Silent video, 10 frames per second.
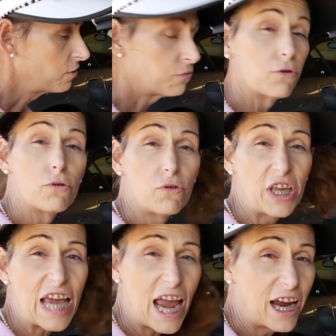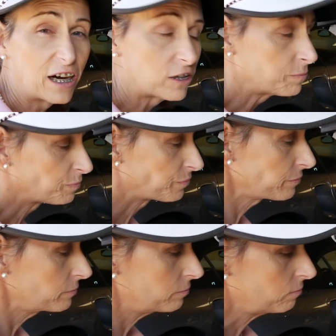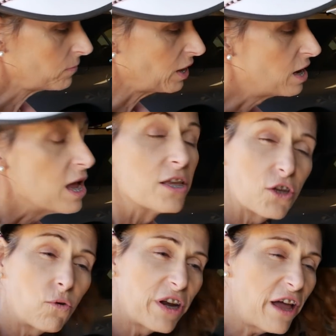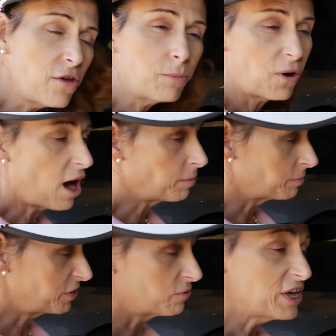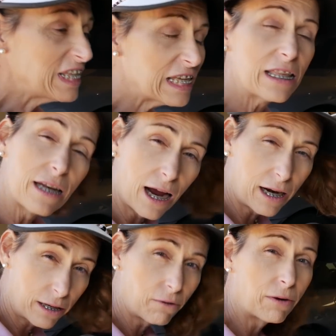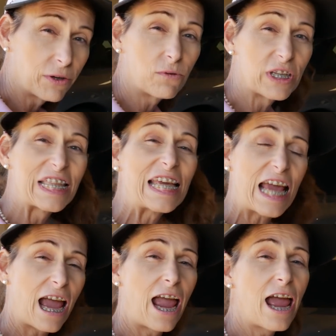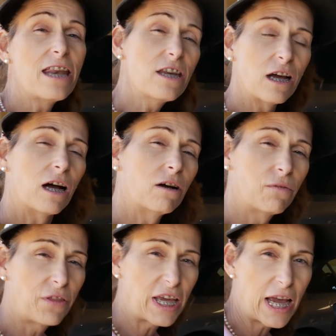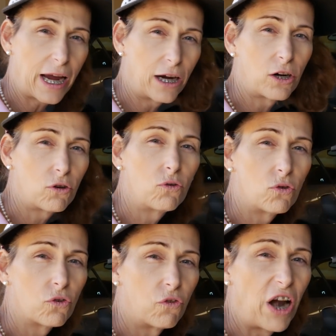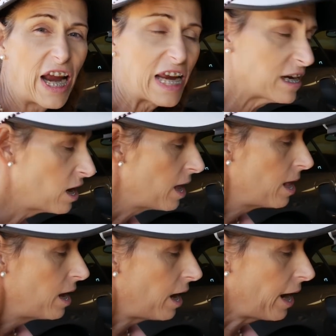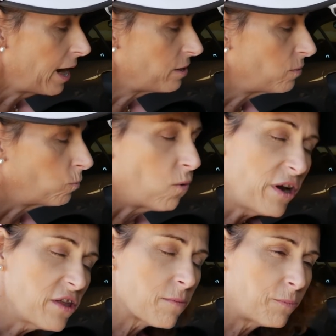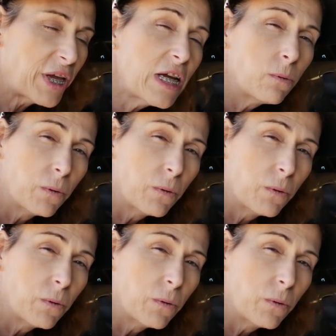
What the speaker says: through the air. So another problem, so this is the 993, which was the end of the air-cooled reign. And one of the big